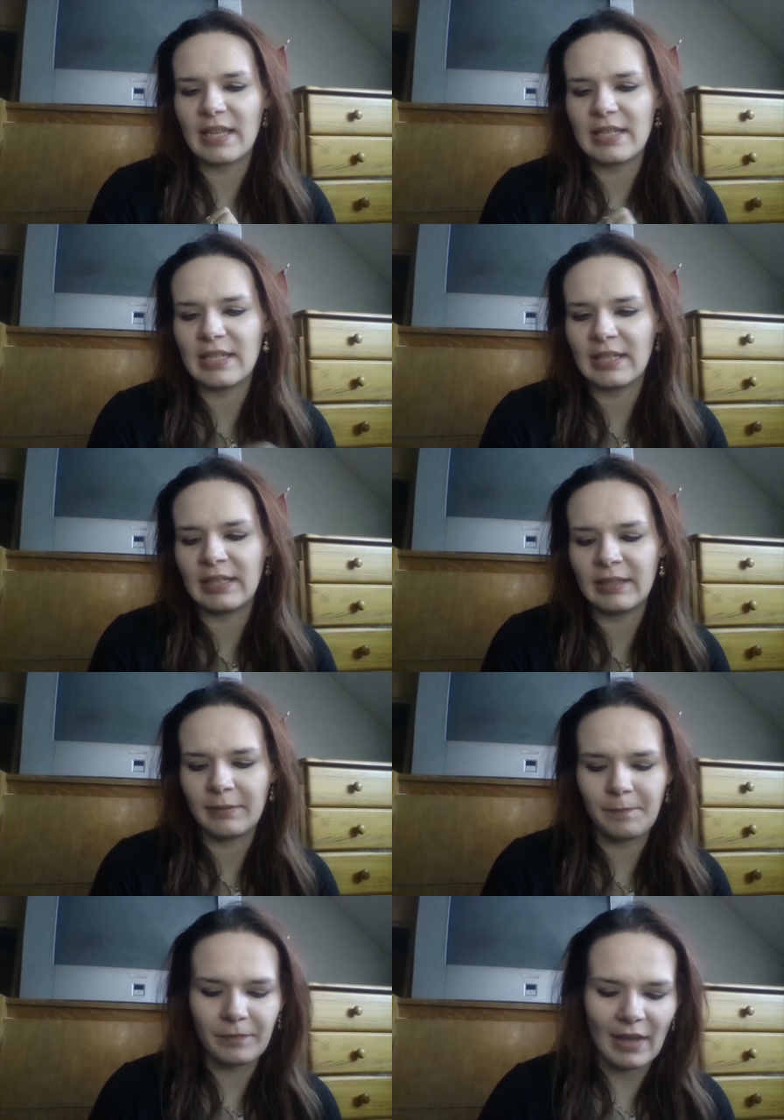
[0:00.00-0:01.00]
that
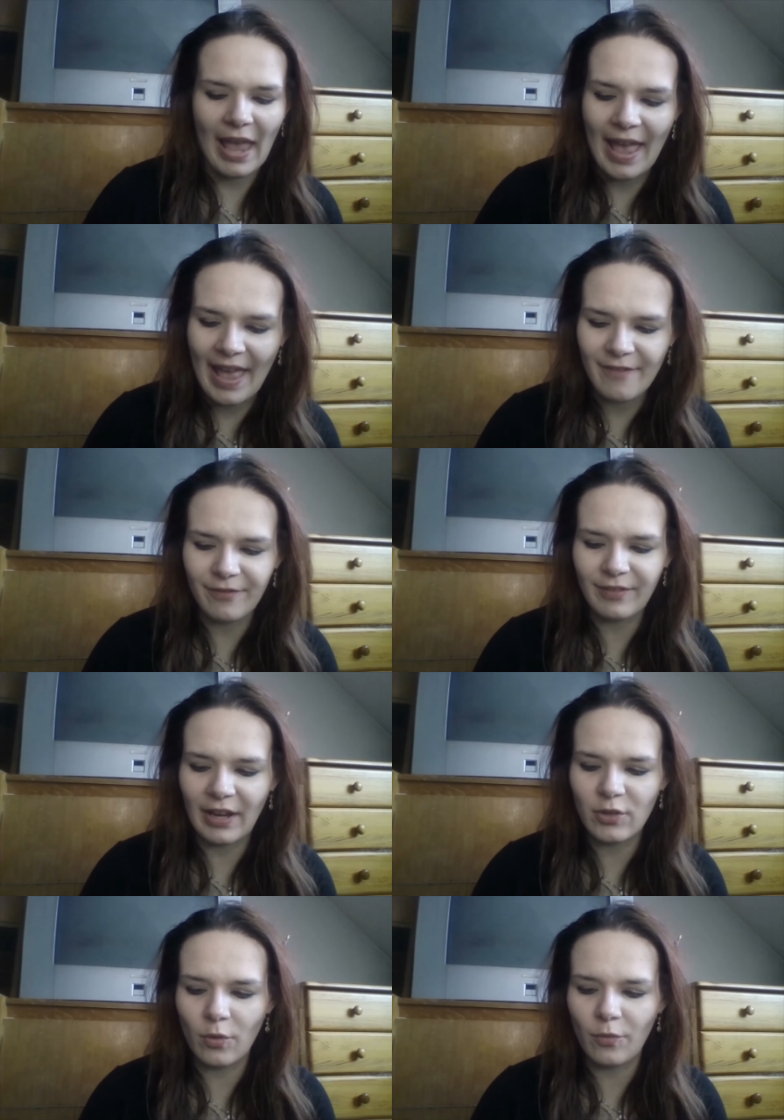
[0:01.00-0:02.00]
have
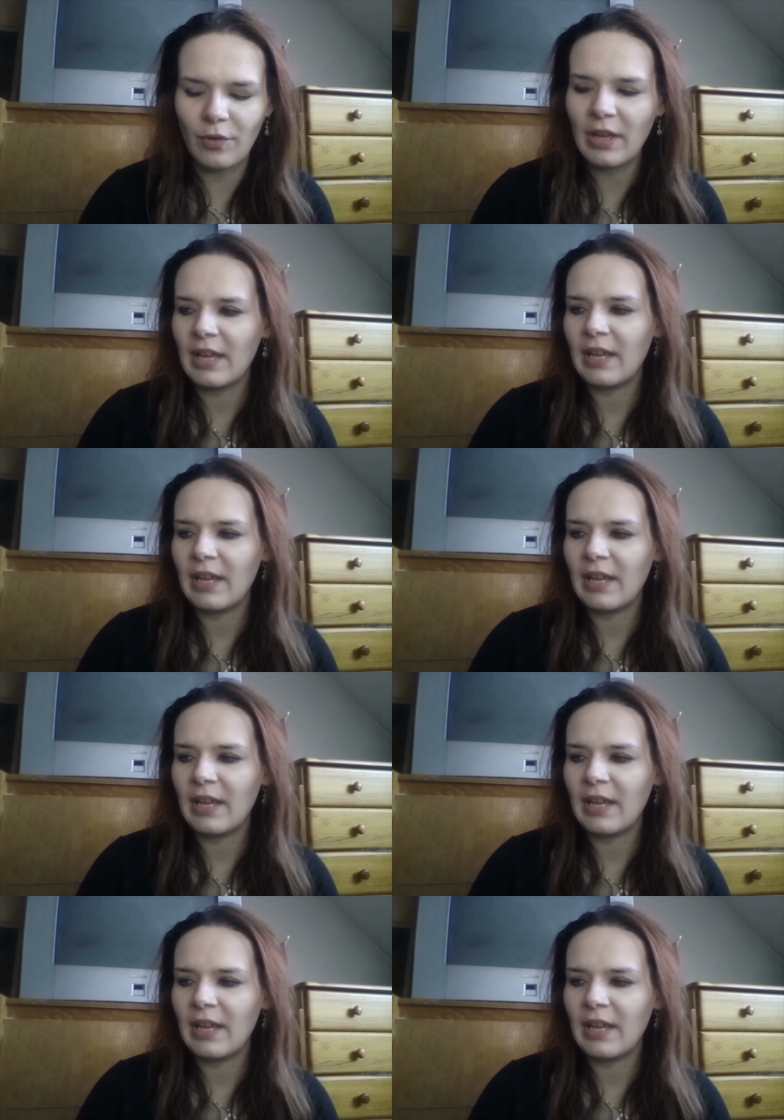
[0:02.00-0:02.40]
kind of,